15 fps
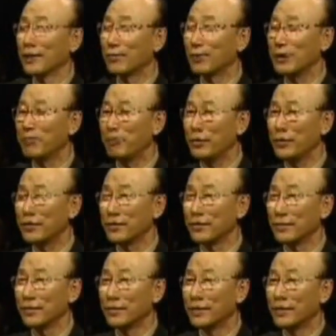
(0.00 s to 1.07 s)
Great
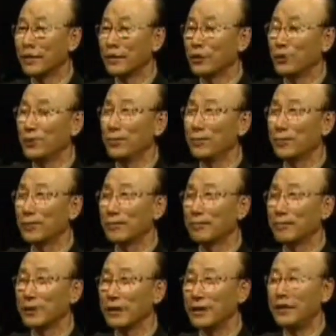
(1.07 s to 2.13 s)
Britain, Europe,
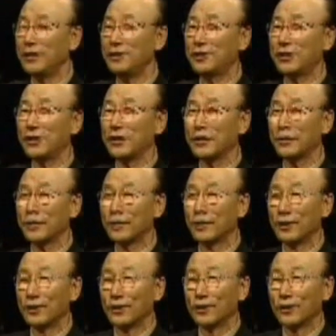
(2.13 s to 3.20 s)
Asia.
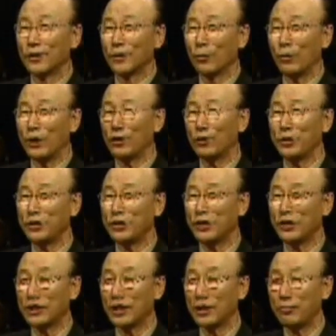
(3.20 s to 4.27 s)
One of his
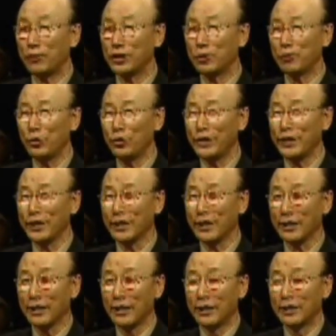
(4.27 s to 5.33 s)
disciples building
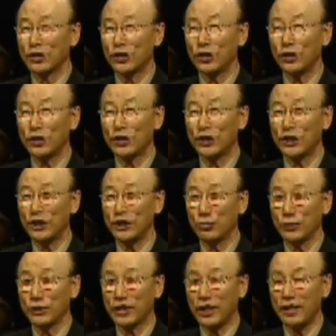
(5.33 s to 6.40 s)
a church
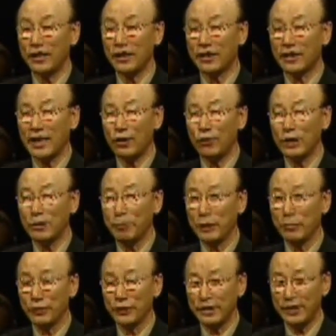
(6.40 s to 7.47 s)
seat with 10,000
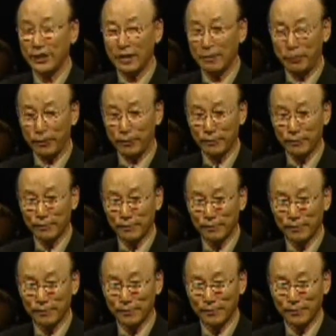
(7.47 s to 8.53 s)
people in Singapore.
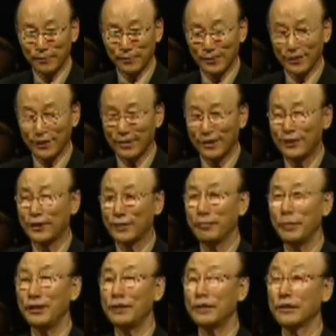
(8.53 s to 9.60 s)
It's
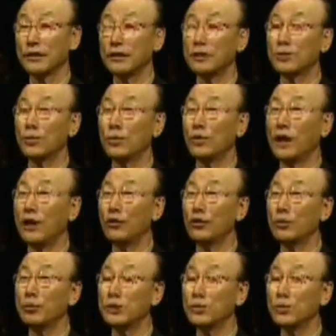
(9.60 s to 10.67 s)
amazing. It's all
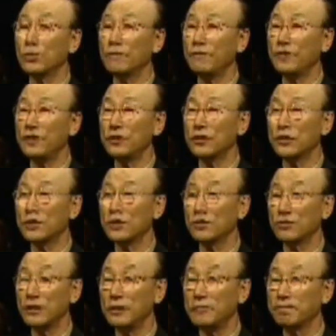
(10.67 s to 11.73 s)
out of his own visions and
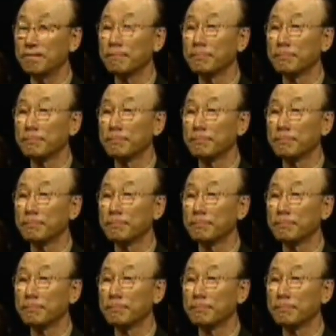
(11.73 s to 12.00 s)
dreams.